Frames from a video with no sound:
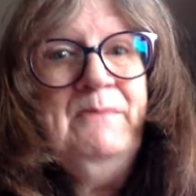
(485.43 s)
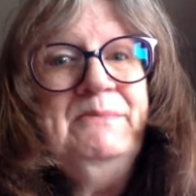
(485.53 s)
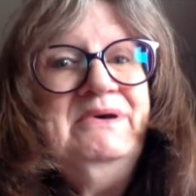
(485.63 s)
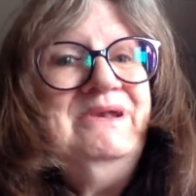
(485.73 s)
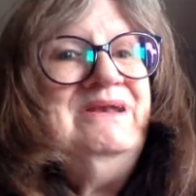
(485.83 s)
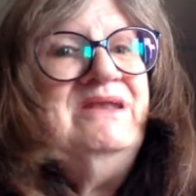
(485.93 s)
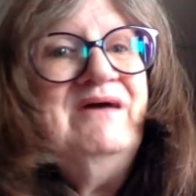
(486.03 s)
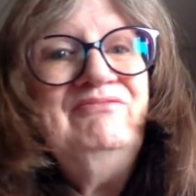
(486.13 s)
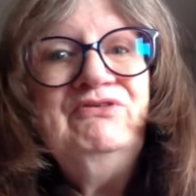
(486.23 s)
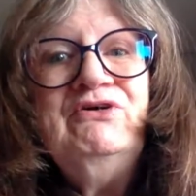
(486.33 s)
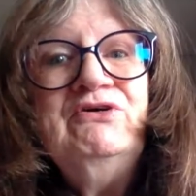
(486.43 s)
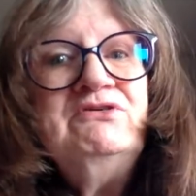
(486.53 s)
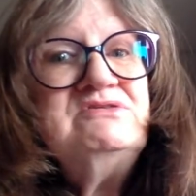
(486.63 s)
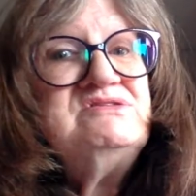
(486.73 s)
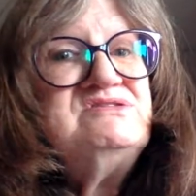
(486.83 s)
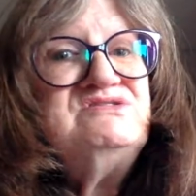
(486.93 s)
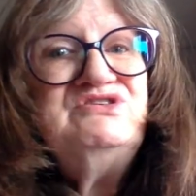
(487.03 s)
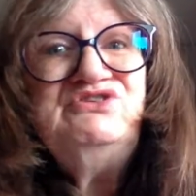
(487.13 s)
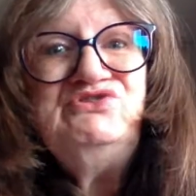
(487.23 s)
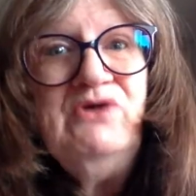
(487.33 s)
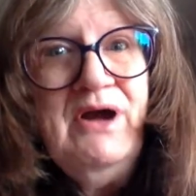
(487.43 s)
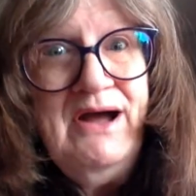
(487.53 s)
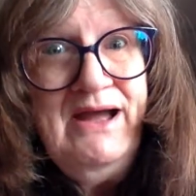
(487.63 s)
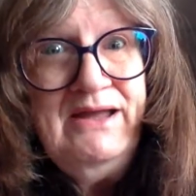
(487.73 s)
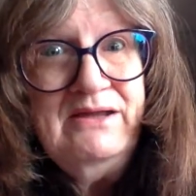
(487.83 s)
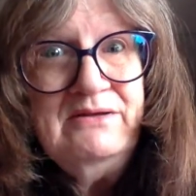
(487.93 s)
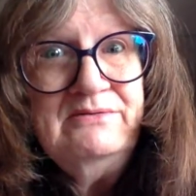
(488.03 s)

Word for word: But it never hurts to try.